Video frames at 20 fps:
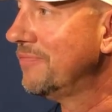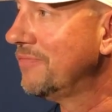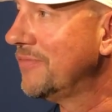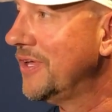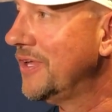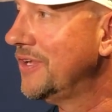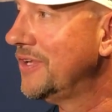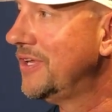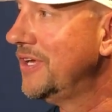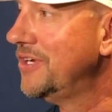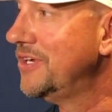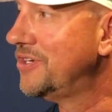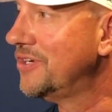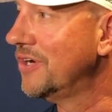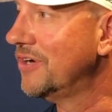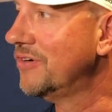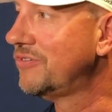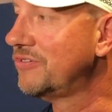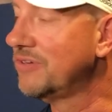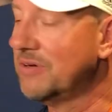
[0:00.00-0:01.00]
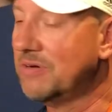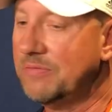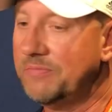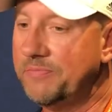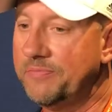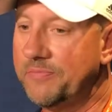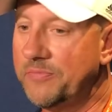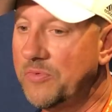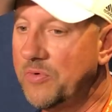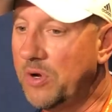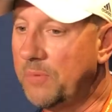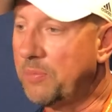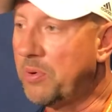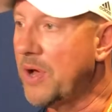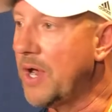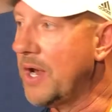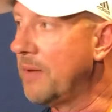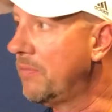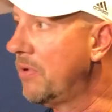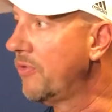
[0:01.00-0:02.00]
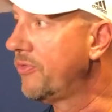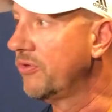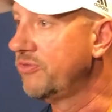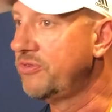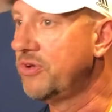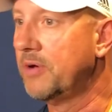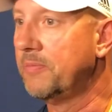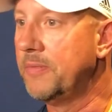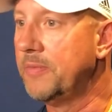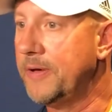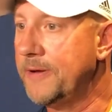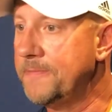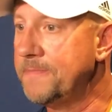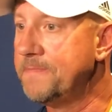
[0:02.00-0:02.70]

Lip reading: getting T-shirts. So really proud of both those young men.